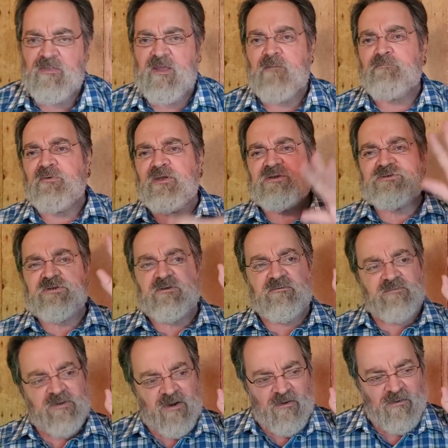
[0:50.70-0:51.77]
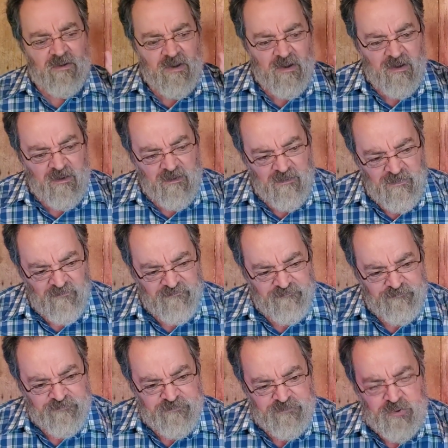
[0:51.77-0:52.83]
They're preaching, you know, the
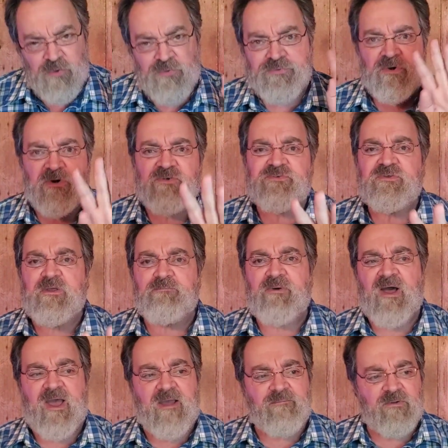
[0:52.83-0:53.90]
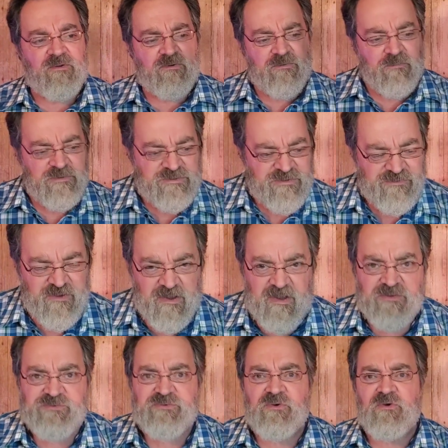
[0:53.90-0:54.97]
two-thirds of the Bible, which is the
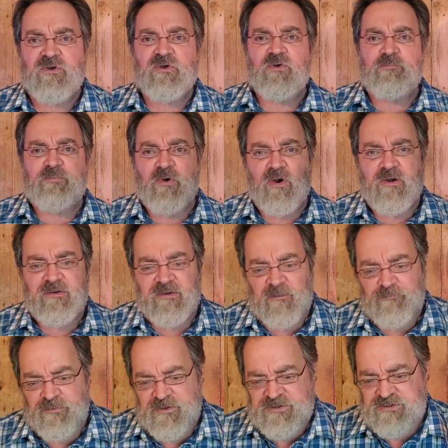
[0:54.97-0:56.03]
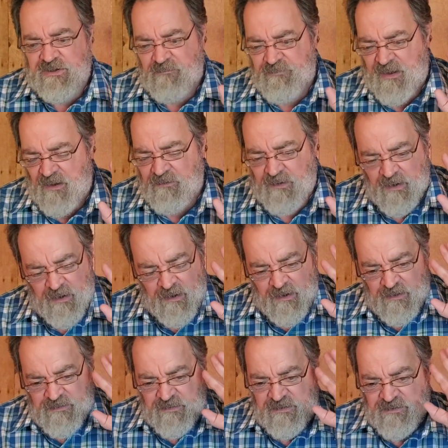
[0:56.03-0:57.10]
historical part, and they're preaching about
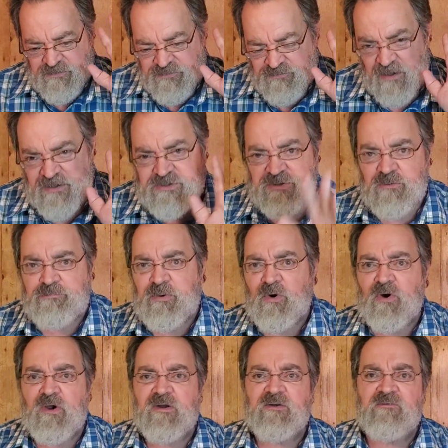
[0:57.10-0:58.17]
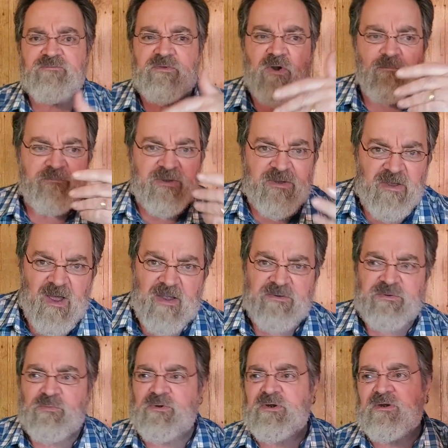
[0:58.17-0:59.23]
the instructional part of, you know, be
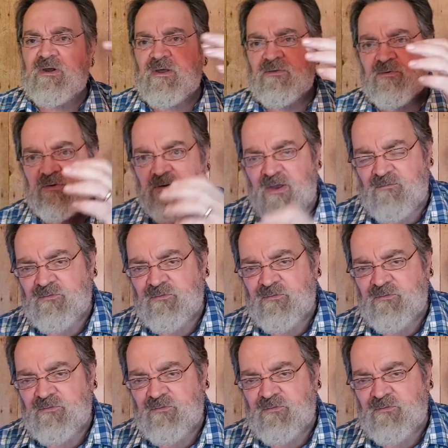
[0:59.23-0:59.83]
kind to one another and